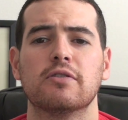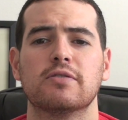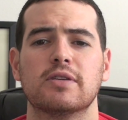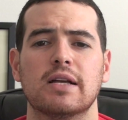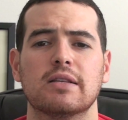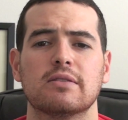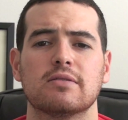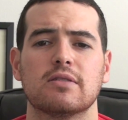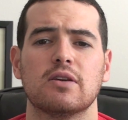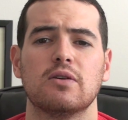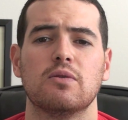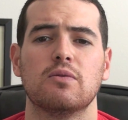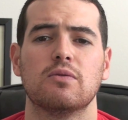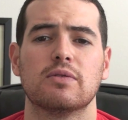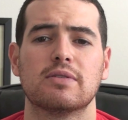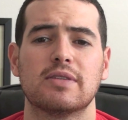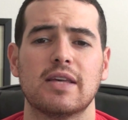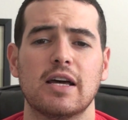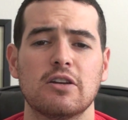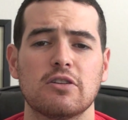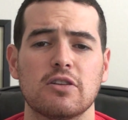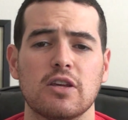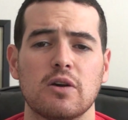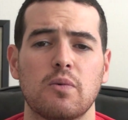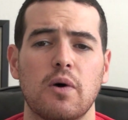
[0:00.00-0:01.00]
Essentially,
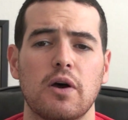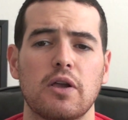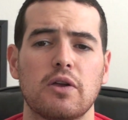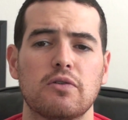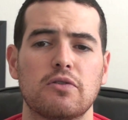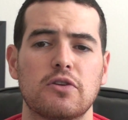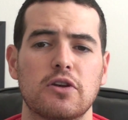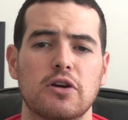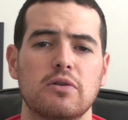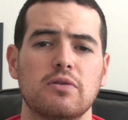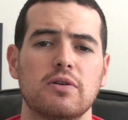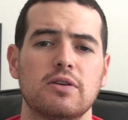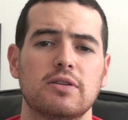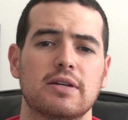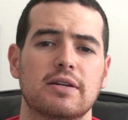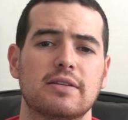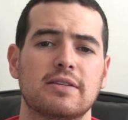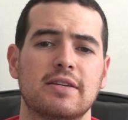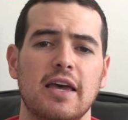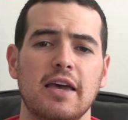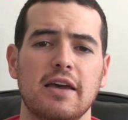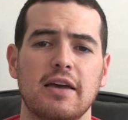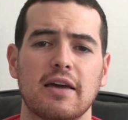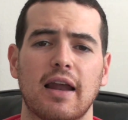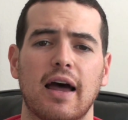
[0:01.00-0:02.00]
essentially, what you do is you
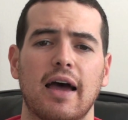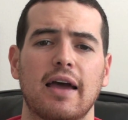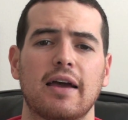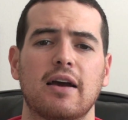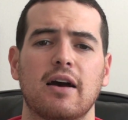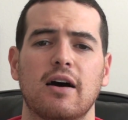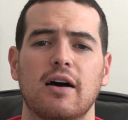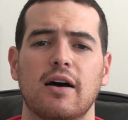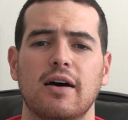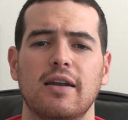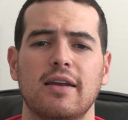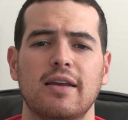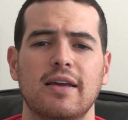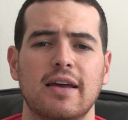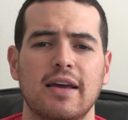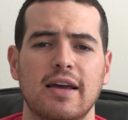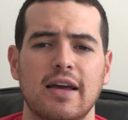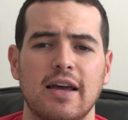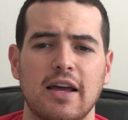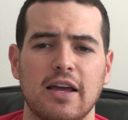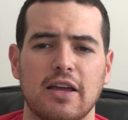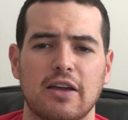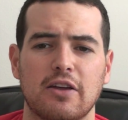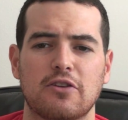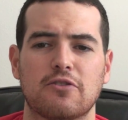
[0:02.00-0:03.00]
take an icon
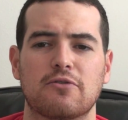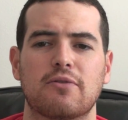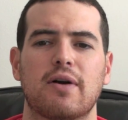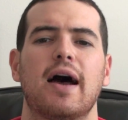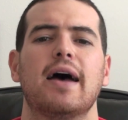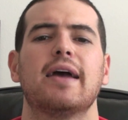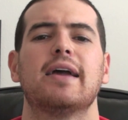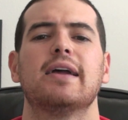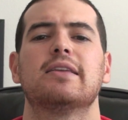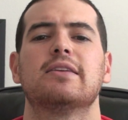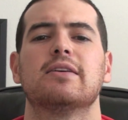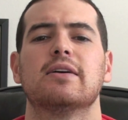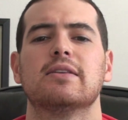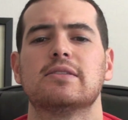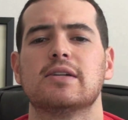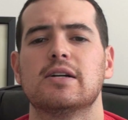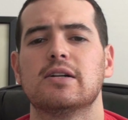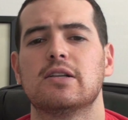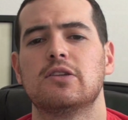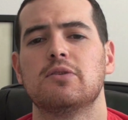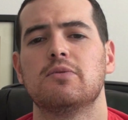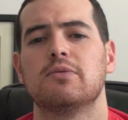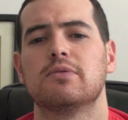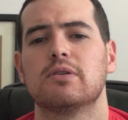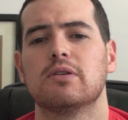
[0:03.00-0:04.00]
you drag it till it
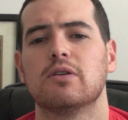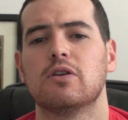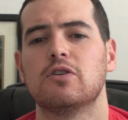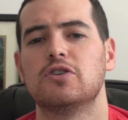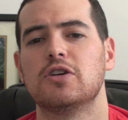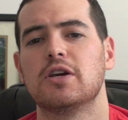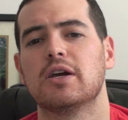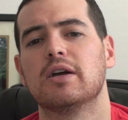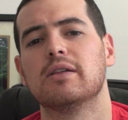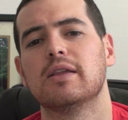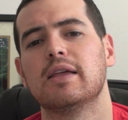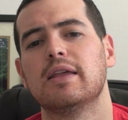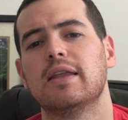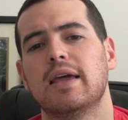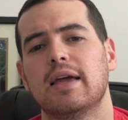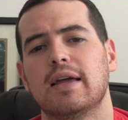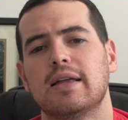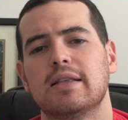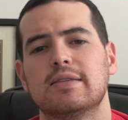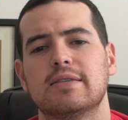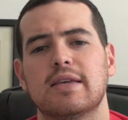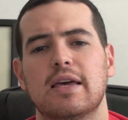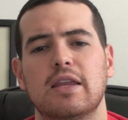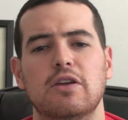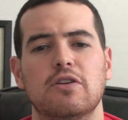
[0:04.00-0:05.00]
starts doing its little jiggly
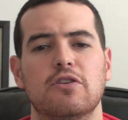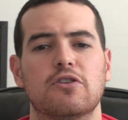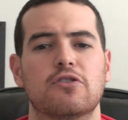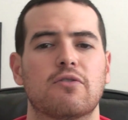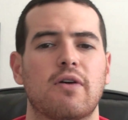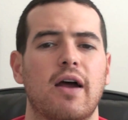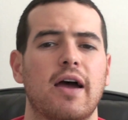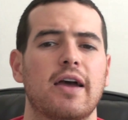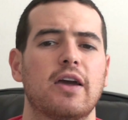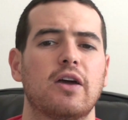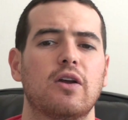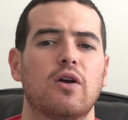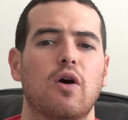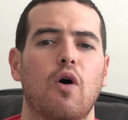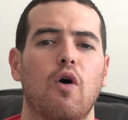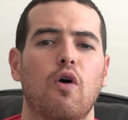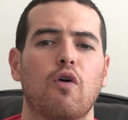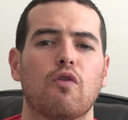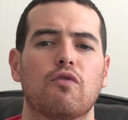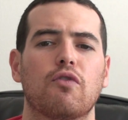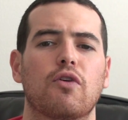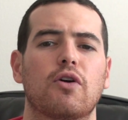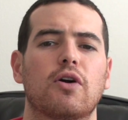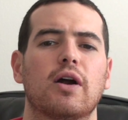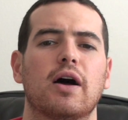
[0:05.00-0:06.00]
dance and you drag it
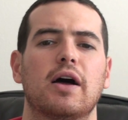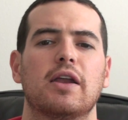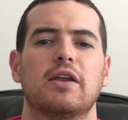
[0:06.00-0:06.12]
over